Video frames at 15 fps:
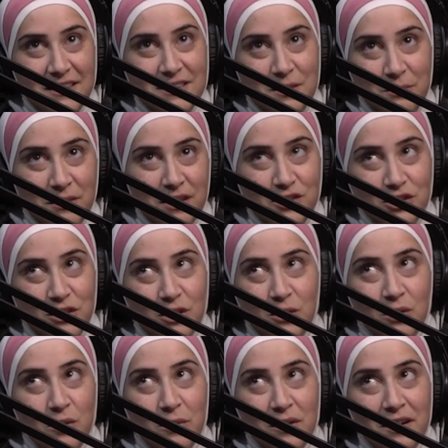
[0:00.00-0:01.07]
it's a pleasure
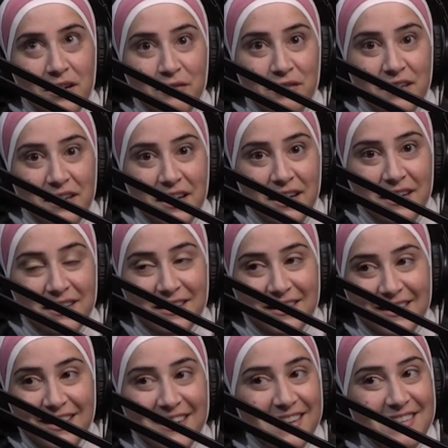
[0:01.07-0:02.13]
to go to work every day,
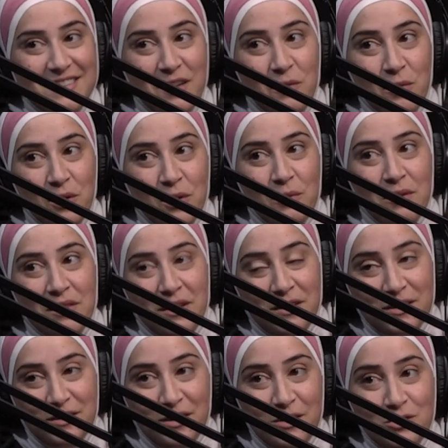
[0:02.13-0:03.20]
and like I said, work with
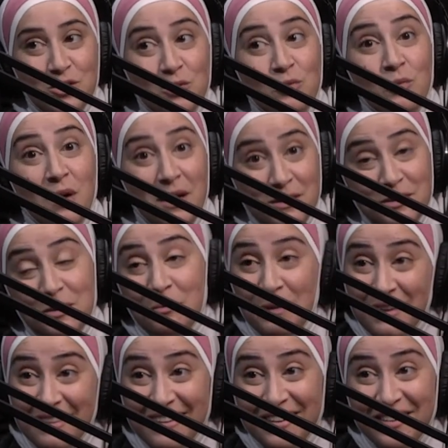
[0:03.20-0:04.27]
our adults who want to
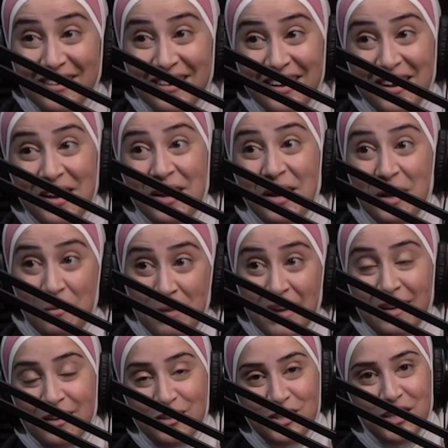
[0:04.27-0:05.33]
be there and
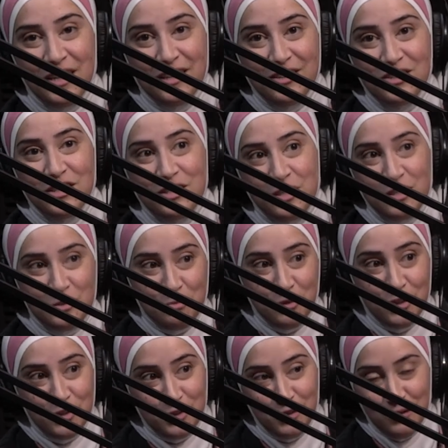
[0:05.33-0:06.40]
make a change. It's
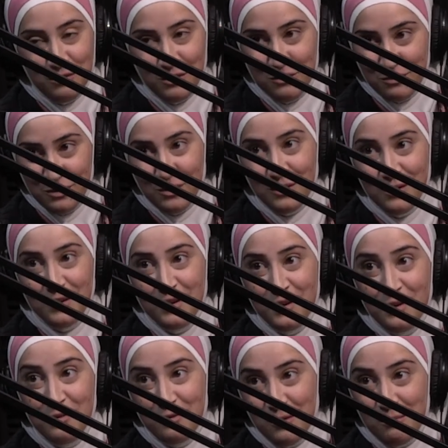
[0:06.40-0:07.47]
inspirational even for
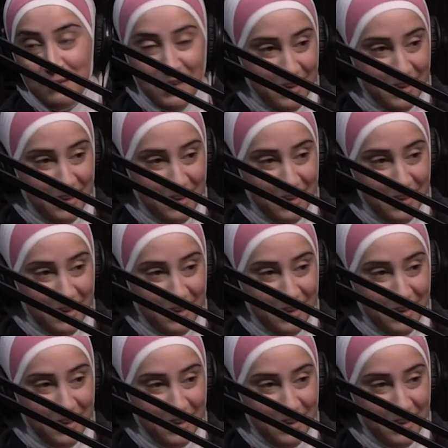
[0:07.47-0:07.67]
for